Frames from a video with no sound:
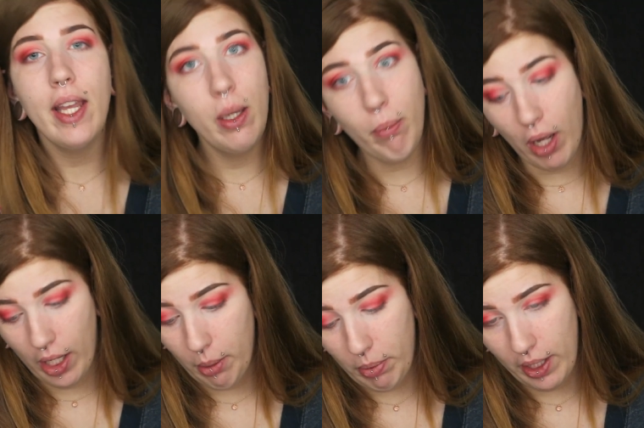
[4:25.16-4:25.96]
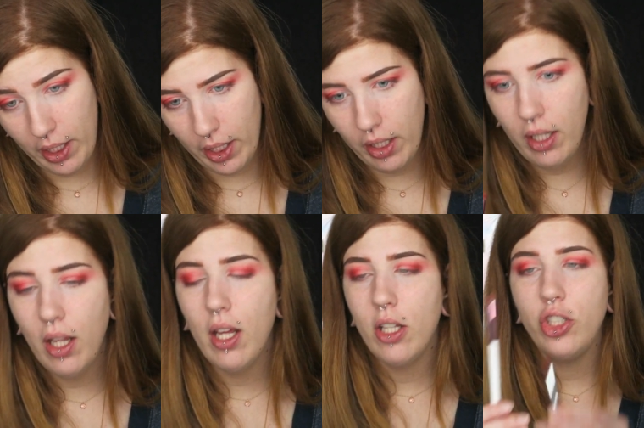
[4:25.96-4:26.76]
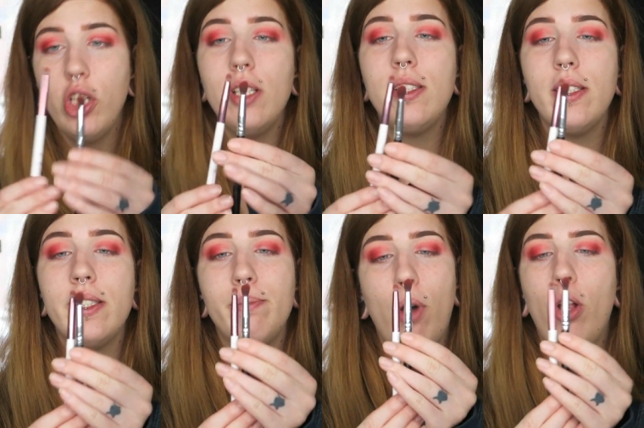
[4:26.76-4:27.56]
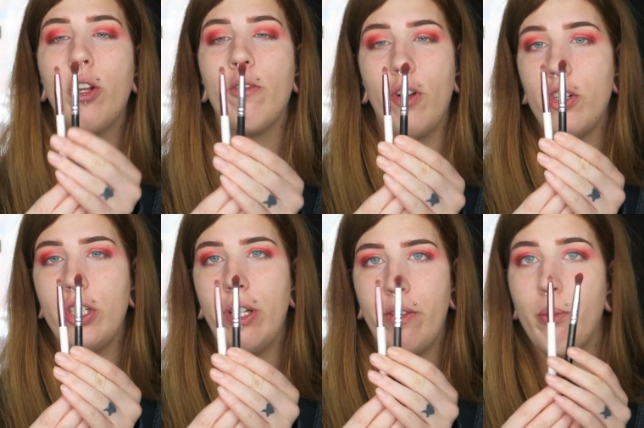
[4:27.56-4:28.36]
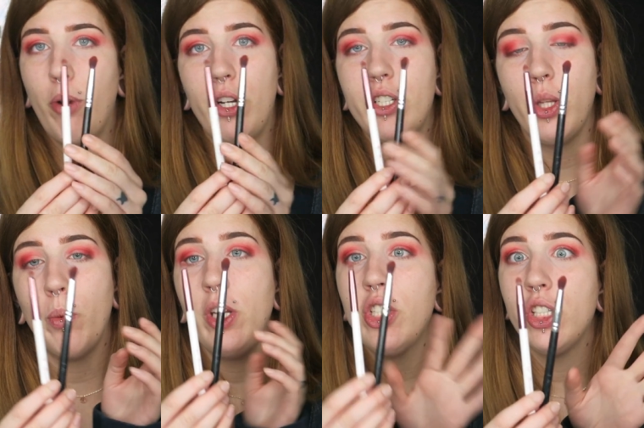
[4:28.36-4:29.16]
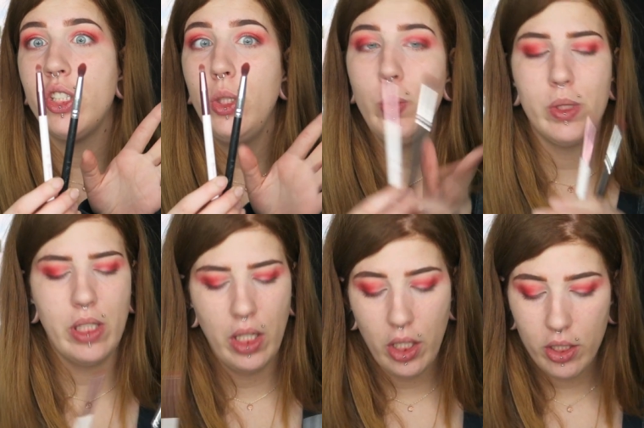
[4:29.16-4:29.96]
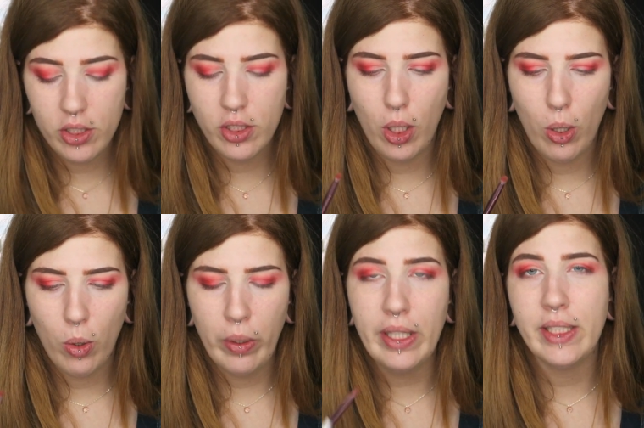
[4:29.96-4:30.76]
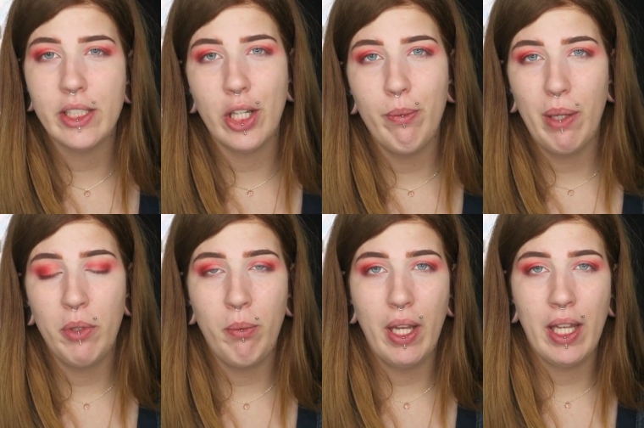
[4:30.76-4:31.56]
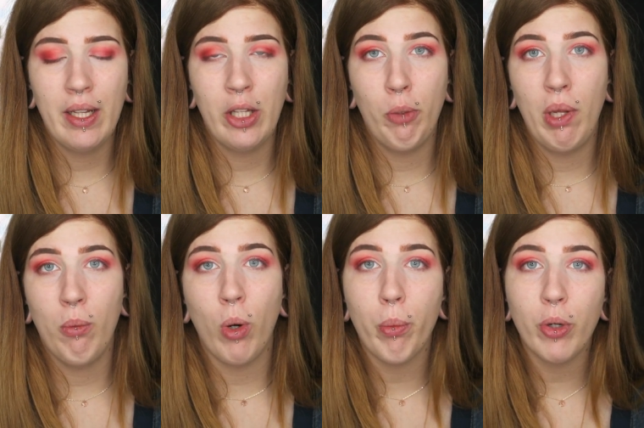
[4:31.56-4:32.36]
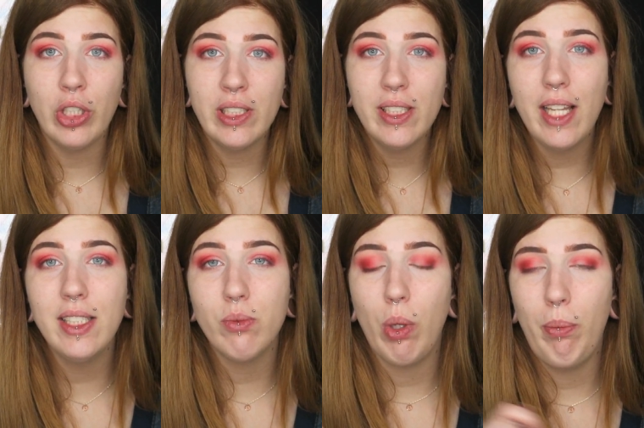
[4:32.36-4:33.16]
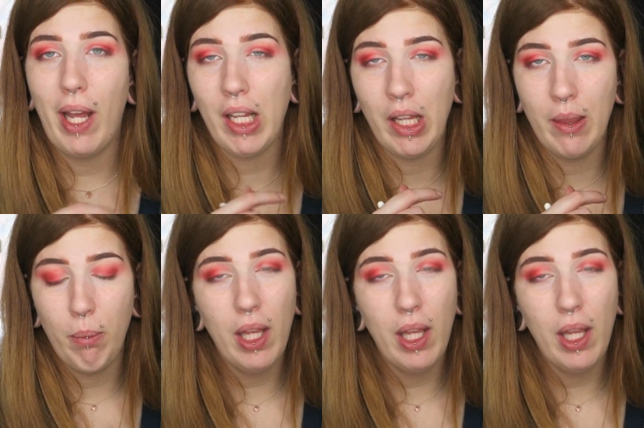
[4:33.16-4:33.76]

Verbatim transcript: in my opinion, just a smaller version of the brush that we just used. So this is going to be able to make it a little bit more precise when packing the